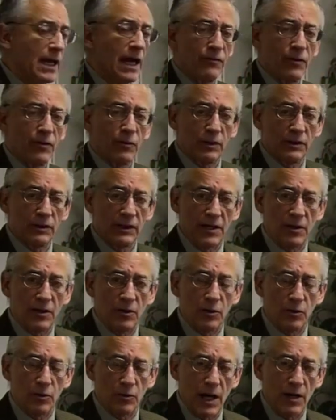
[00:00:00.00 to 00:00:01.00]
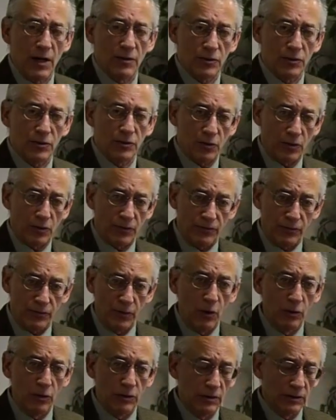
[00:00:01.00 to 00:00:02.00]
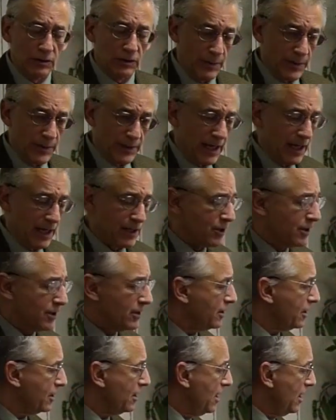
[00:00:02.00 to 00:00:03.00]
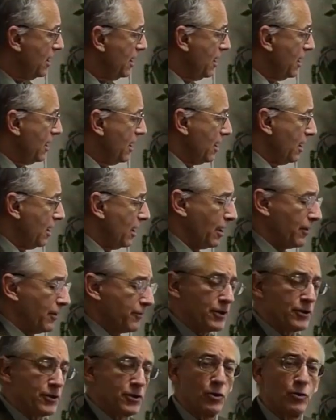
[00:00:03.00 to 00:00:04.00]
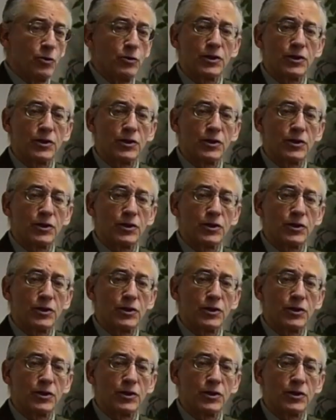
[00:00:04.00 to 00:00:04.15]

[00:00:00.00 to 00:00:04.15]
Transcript: effort-related arousals or flow limitations, uh, the two